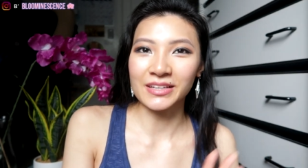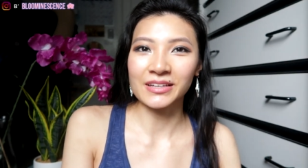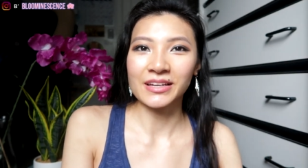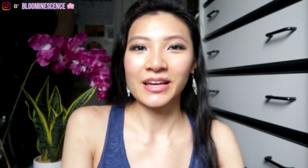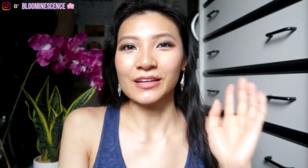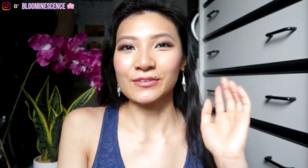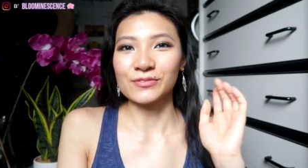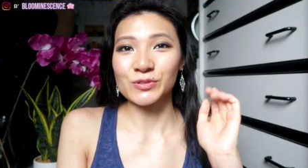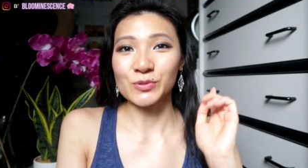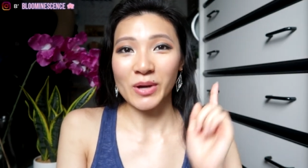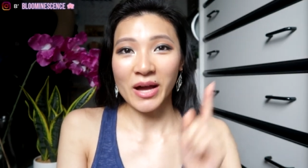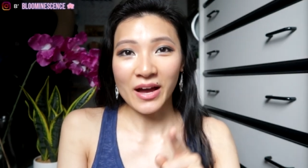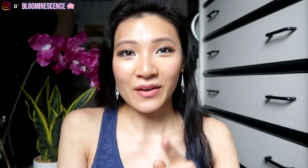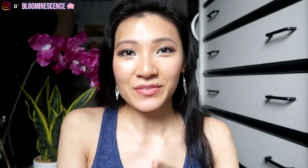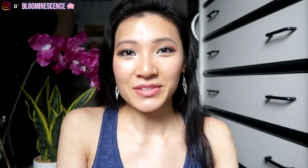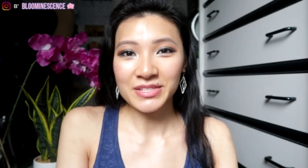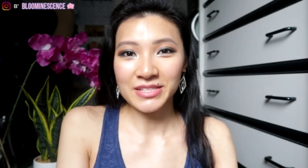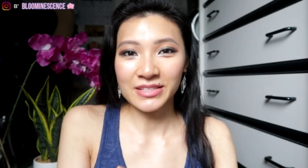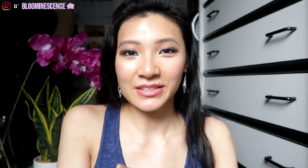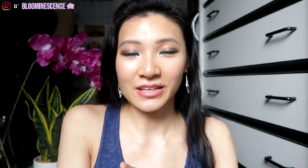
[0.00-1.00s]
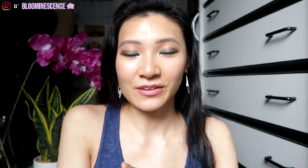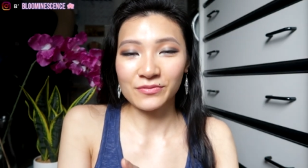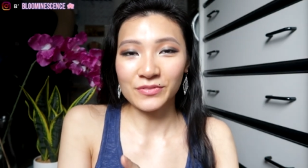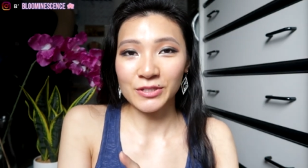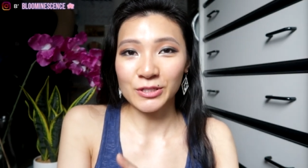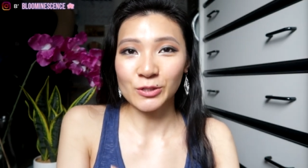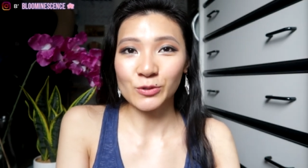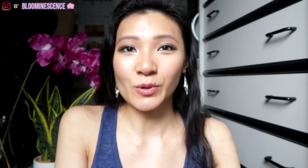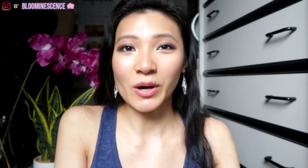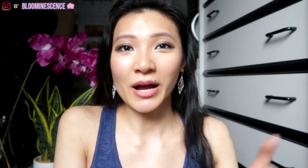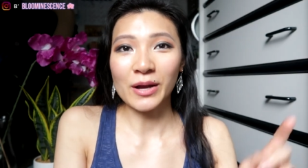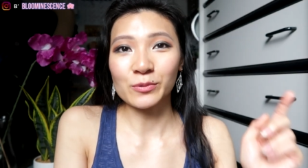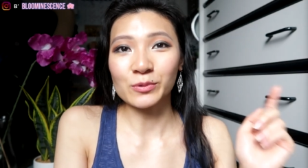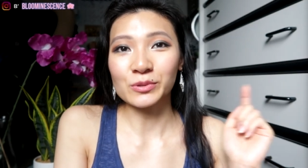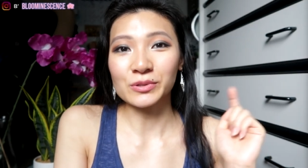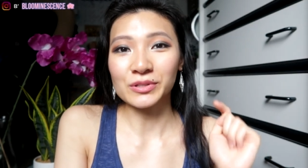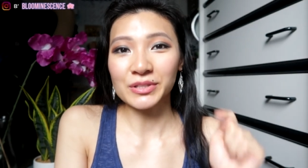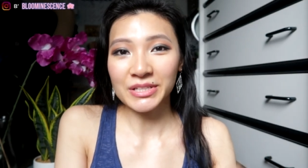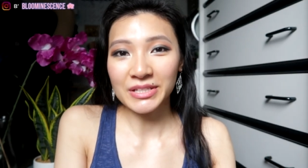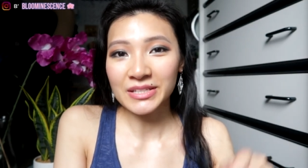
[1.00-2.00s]
thing. If you haven't seen that video, I
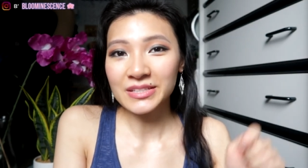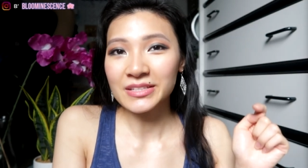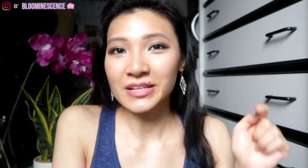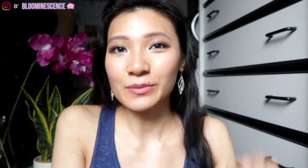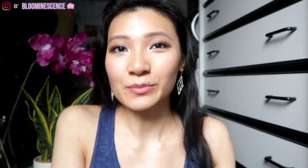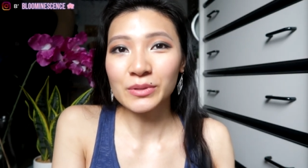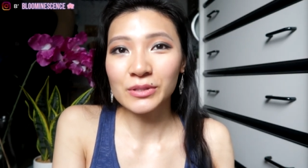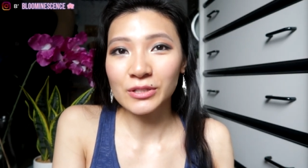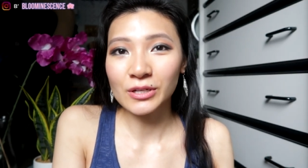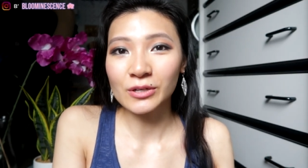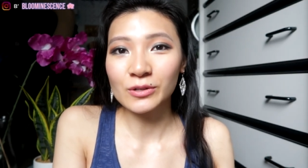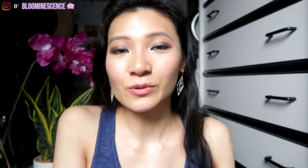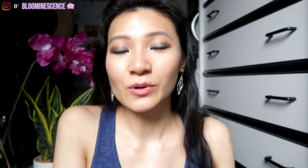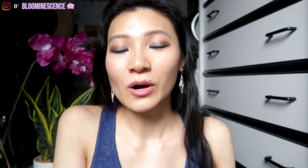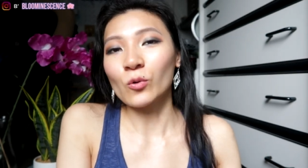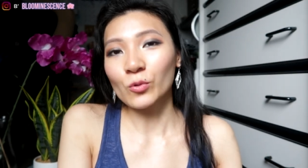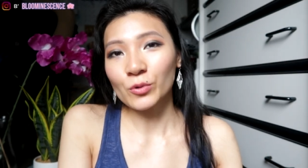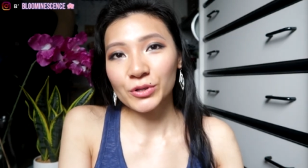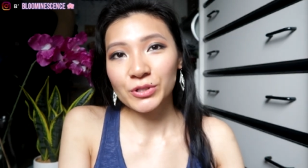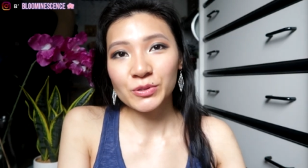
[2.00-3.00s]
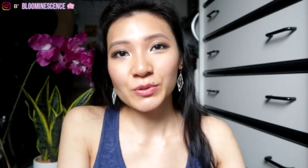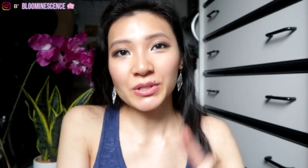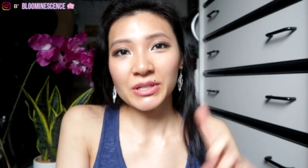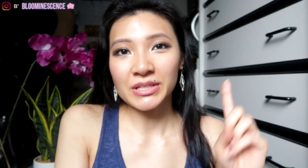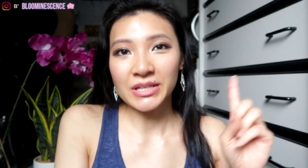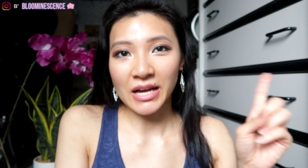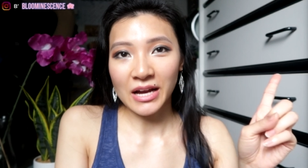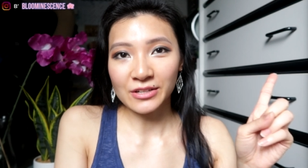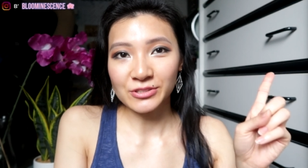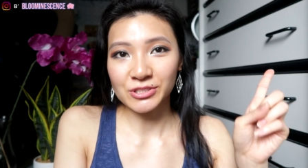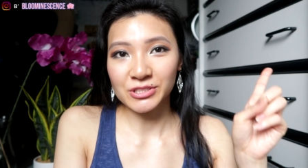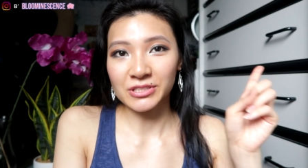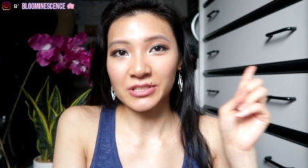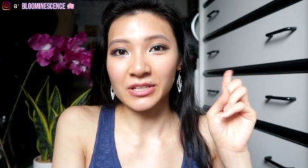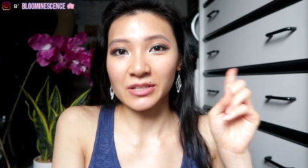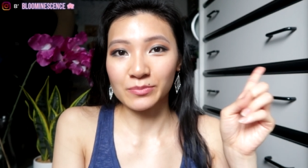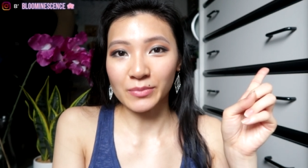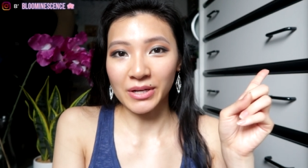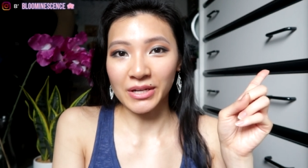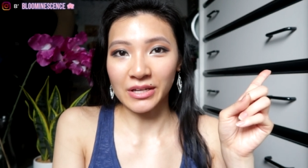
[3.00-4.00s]
will link it down below or you can catch it
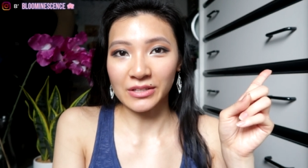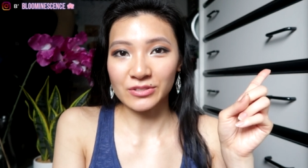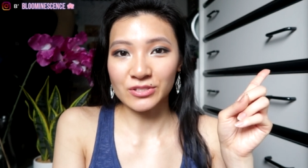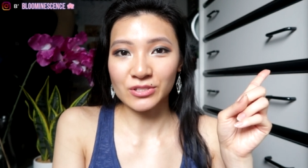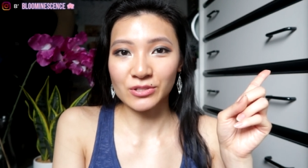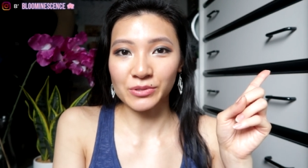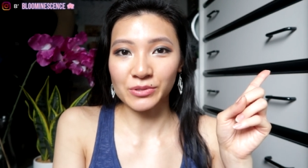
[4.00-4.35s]
in my end